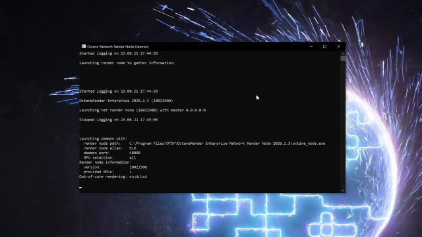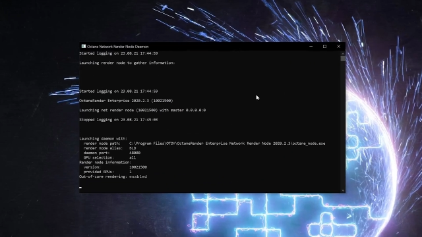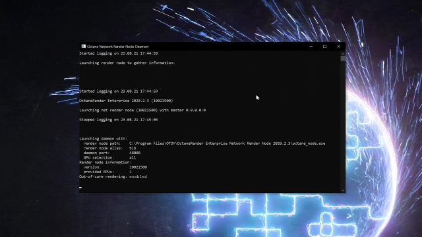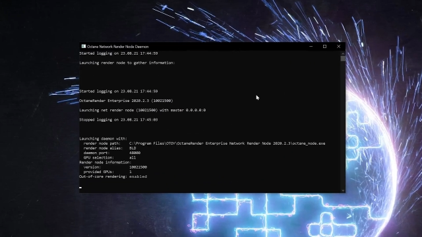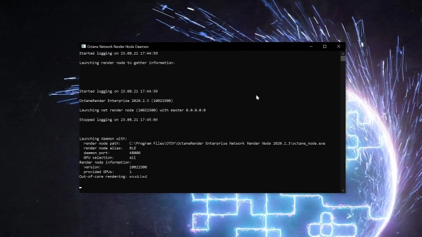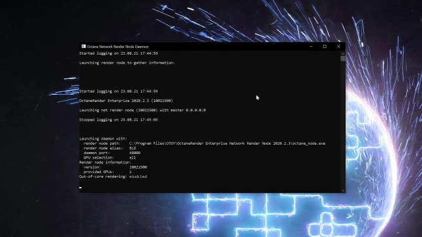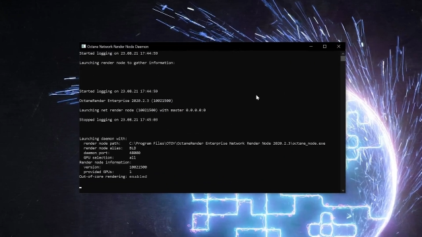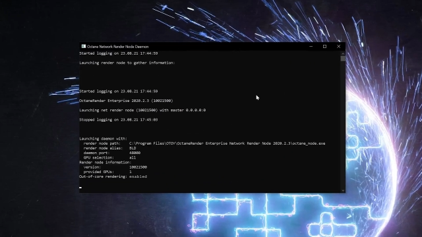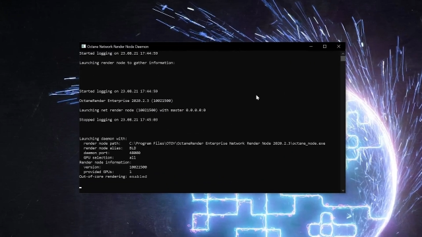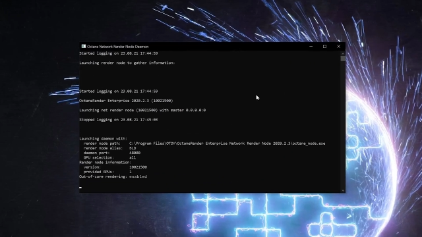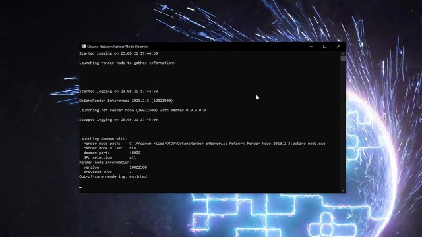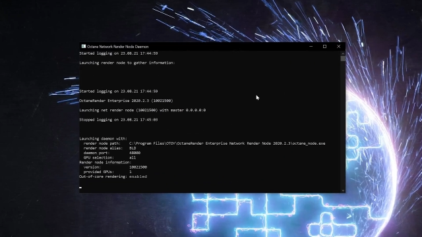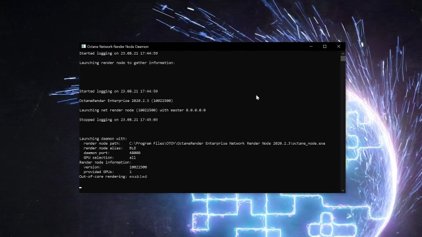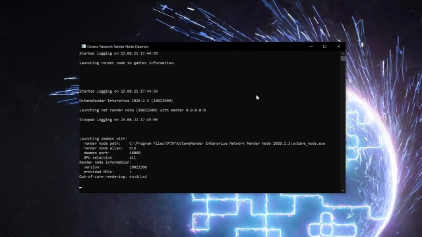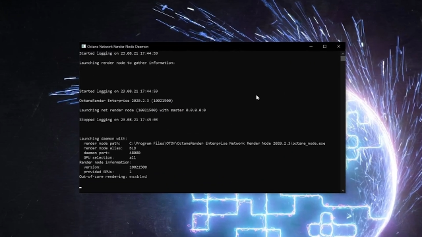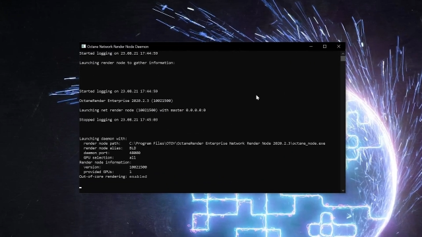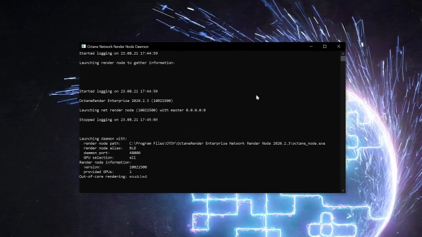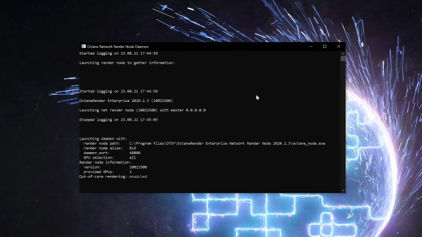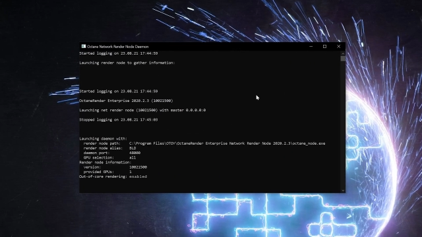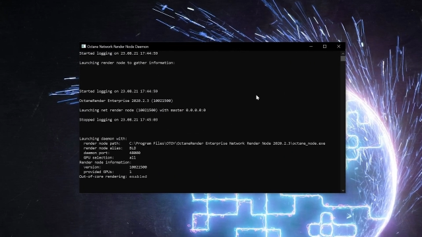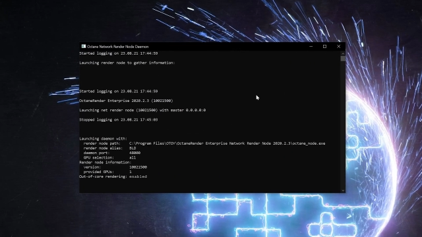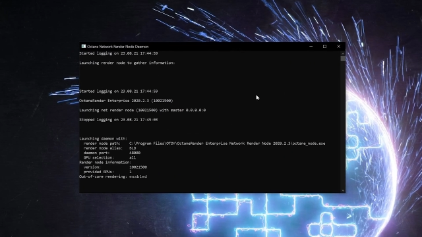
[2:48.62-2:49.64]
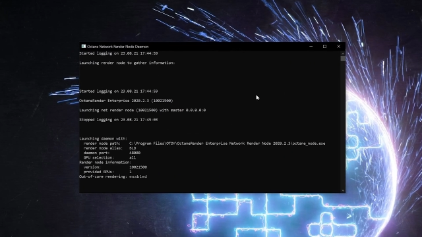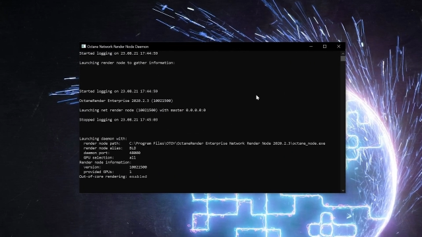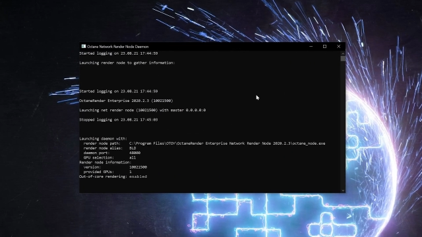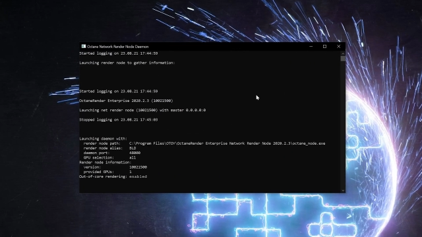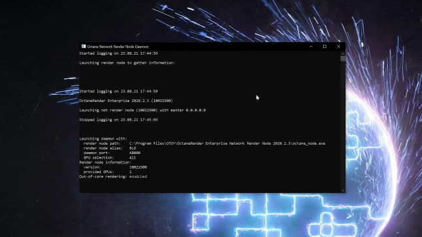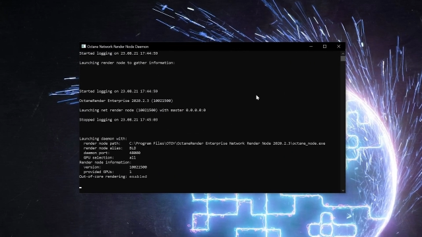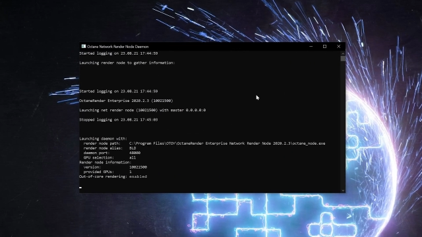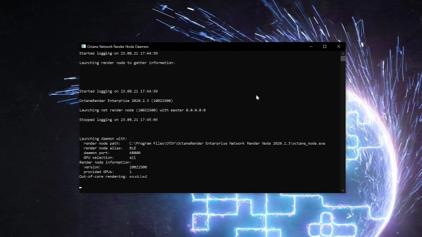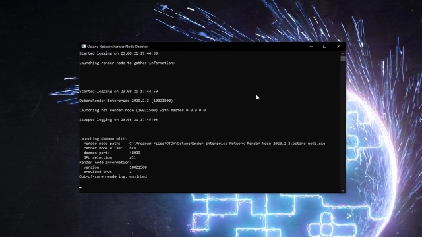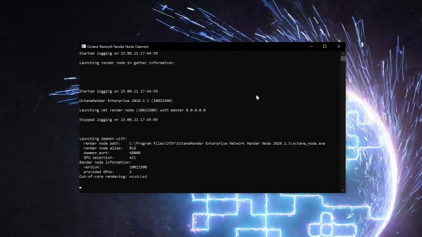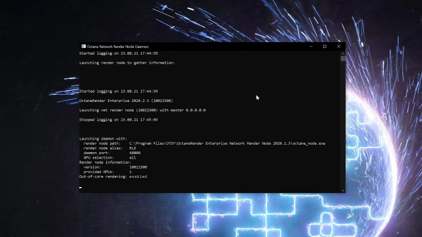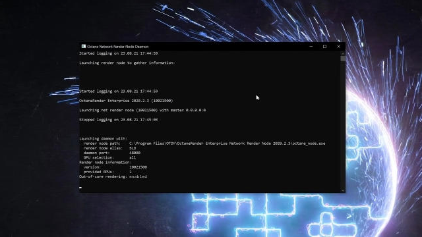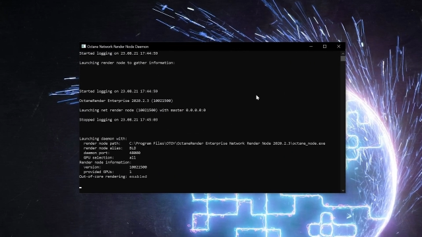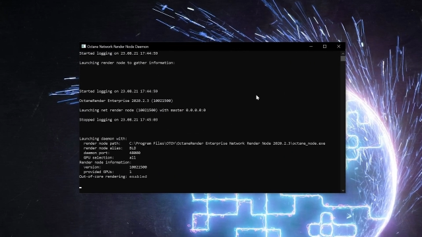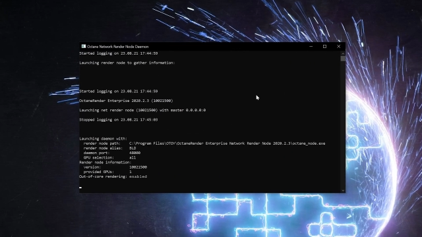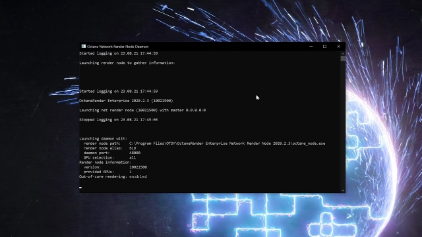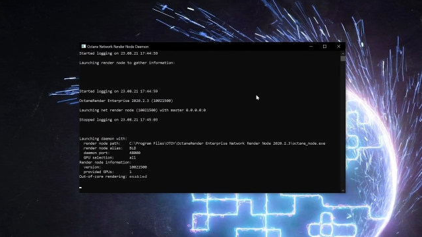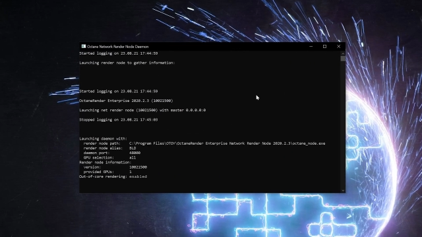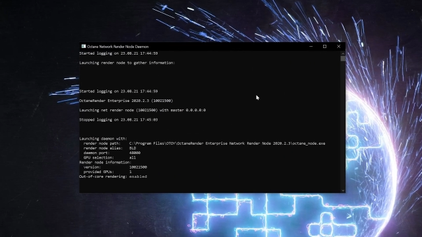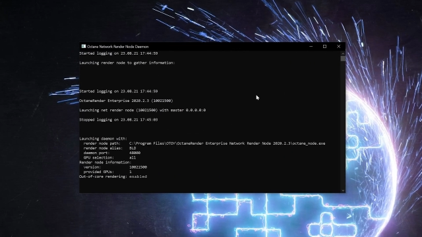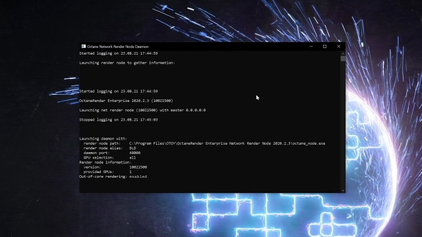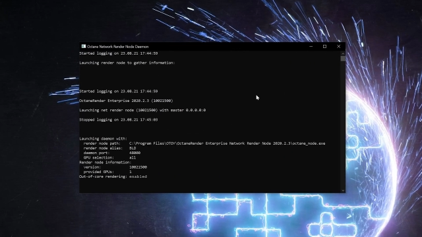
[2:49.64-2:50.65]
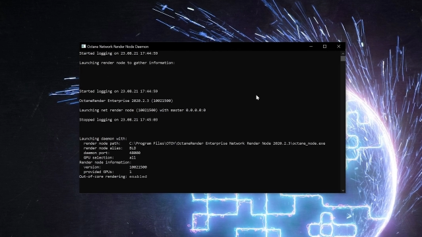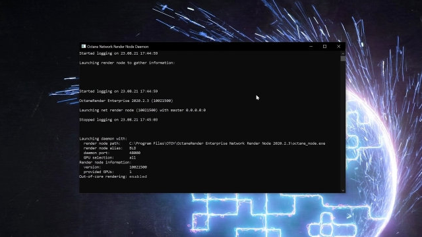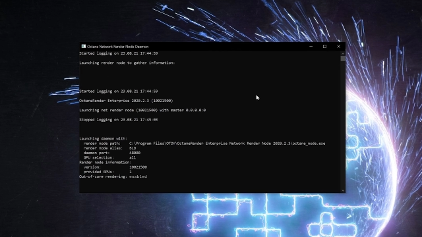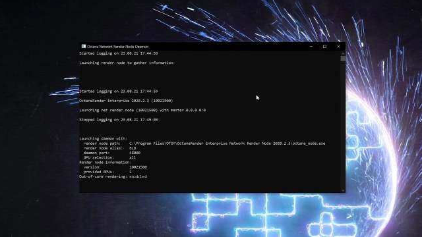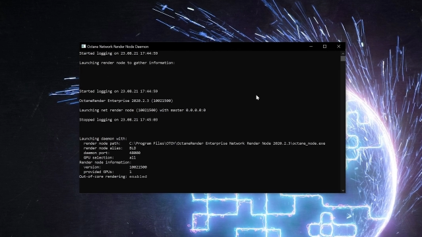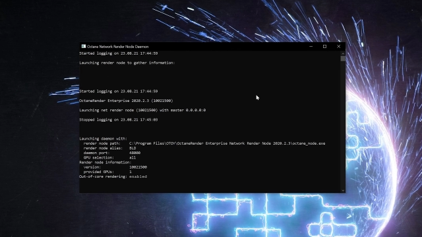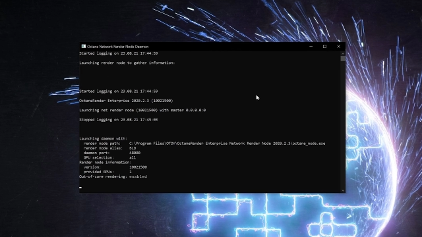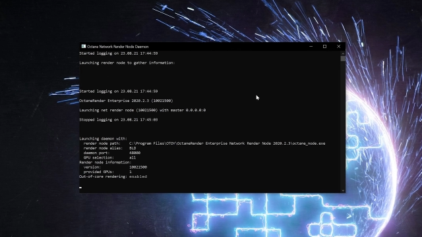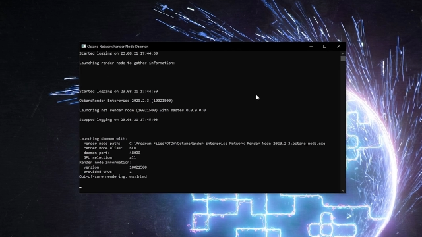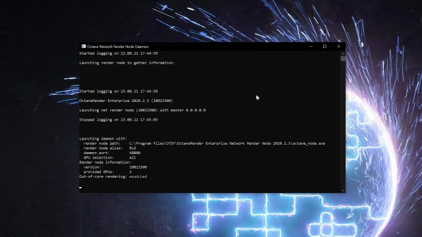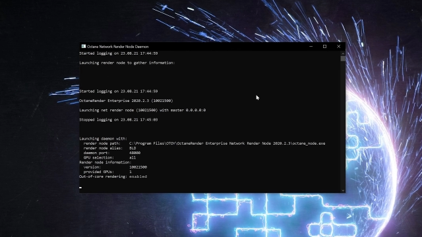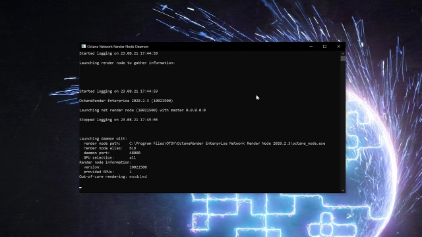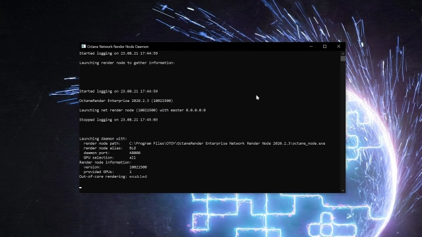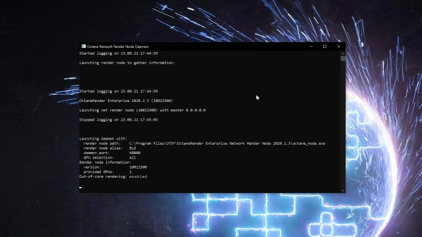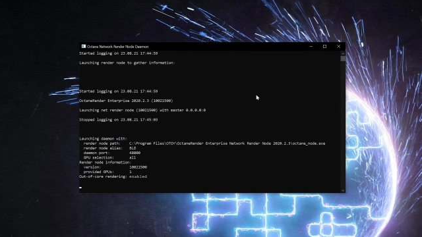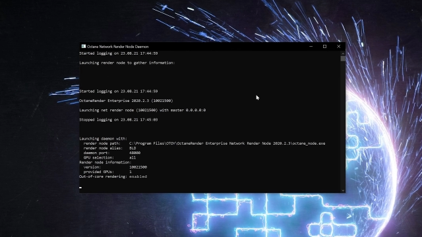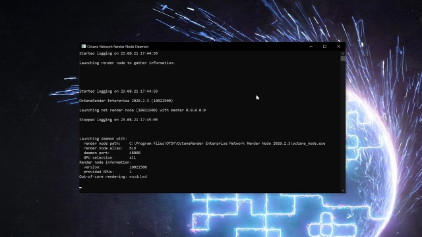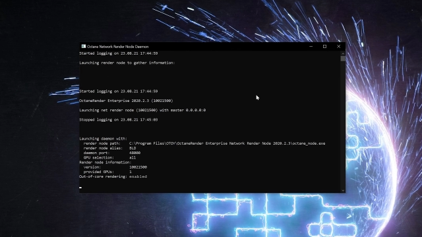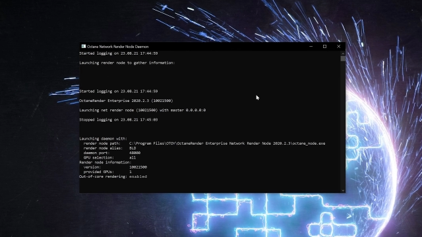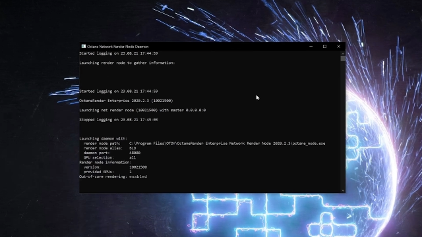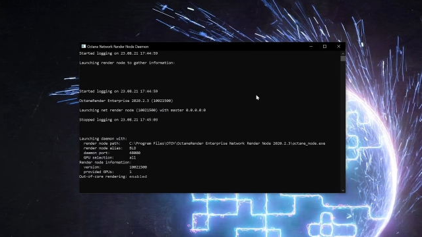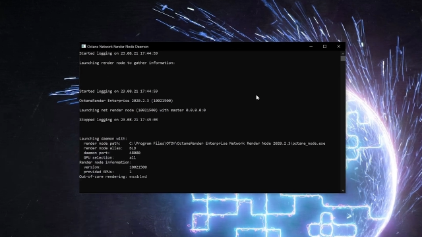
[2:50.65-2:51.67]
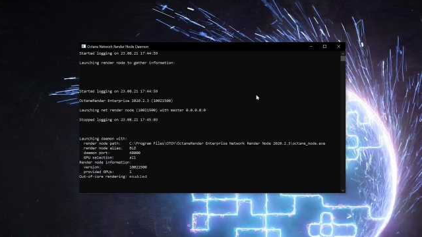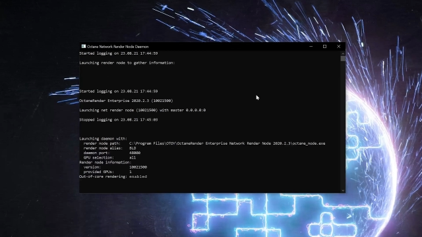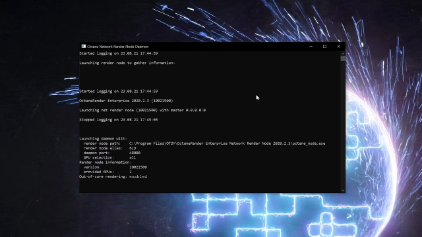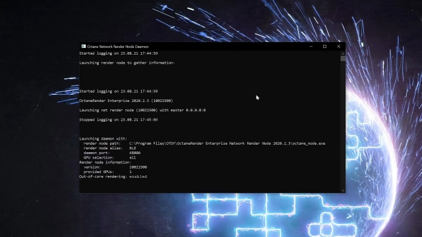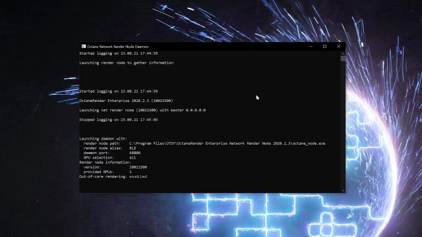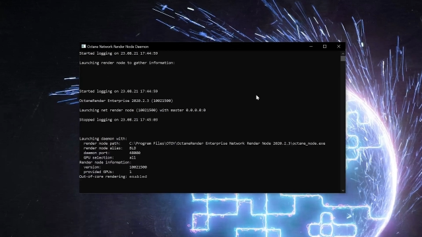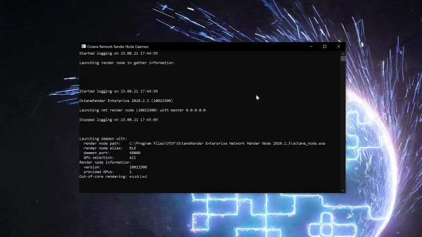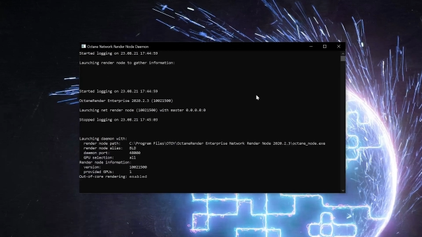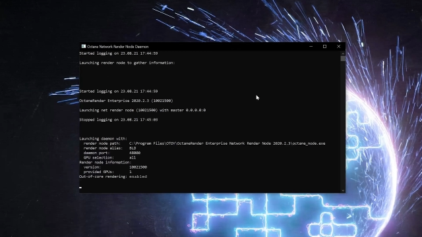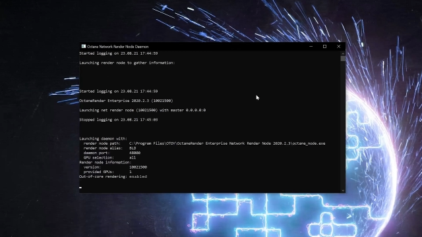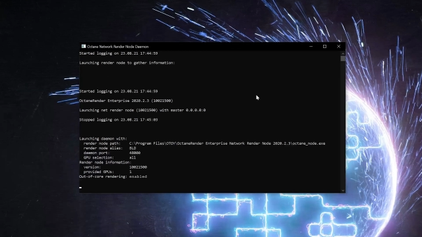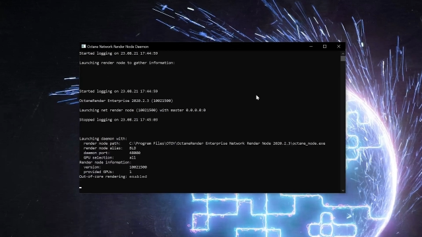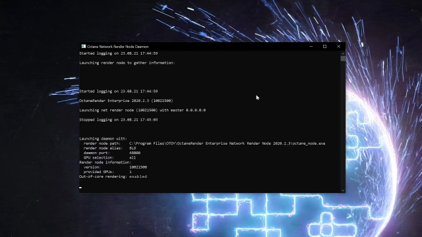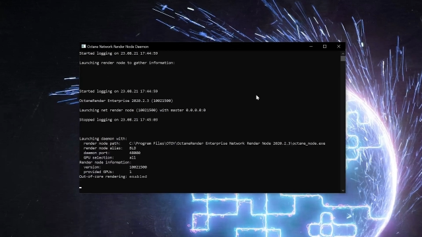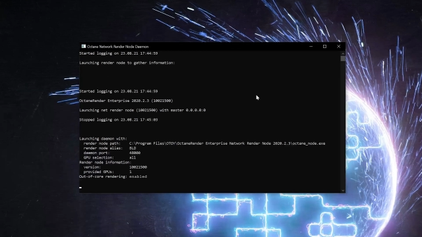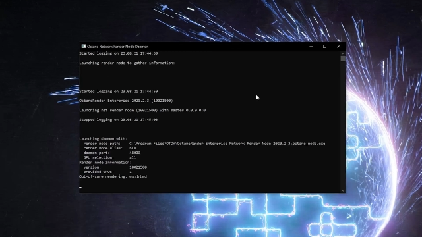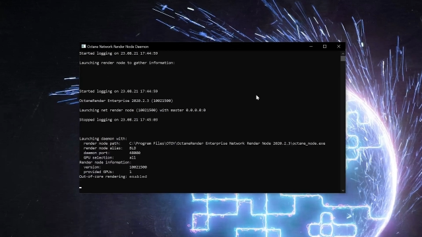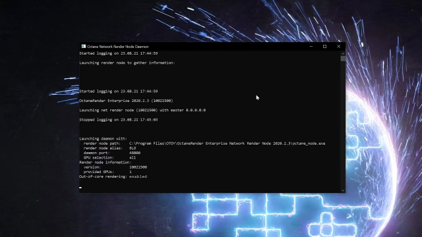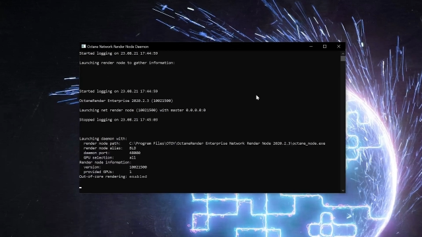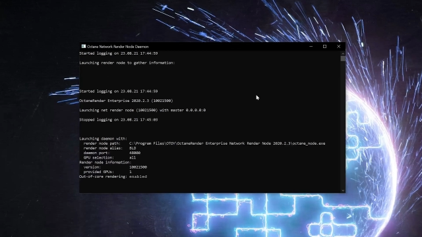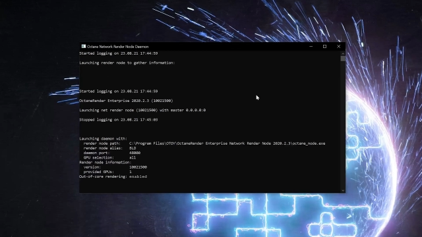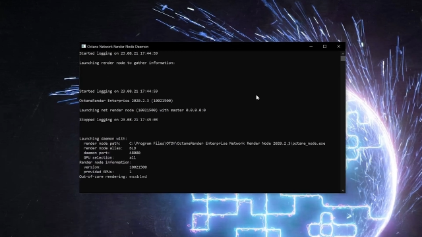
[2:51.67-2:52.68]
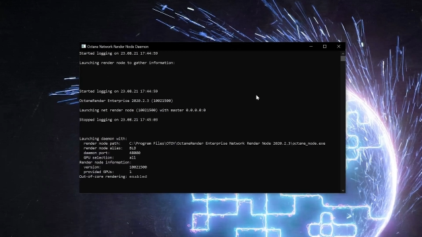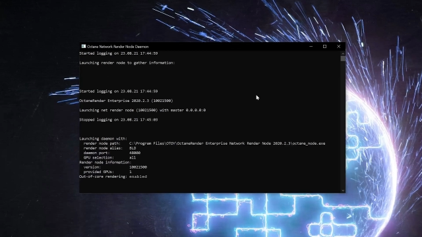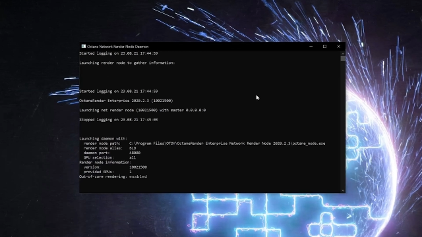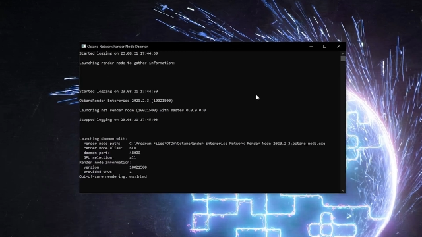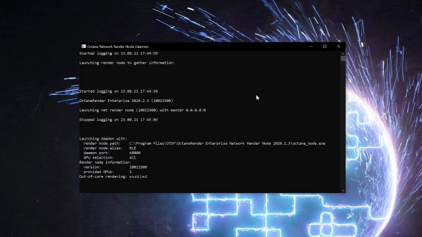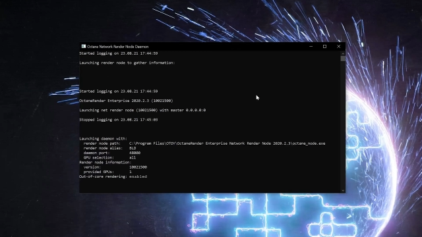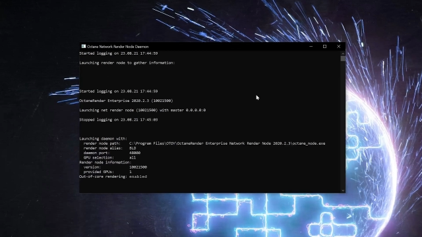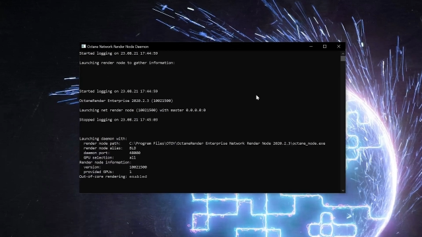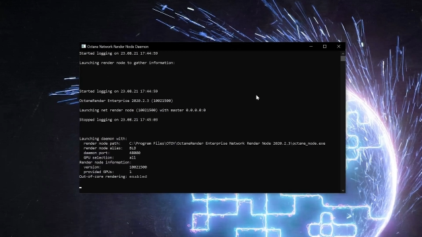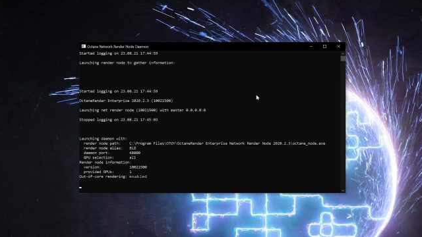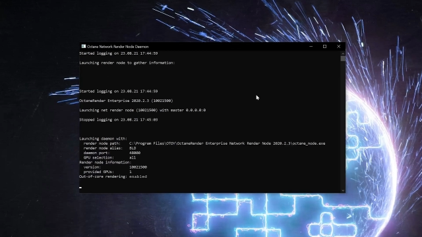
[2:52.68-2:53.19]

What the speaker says: [unreadable: no face in view]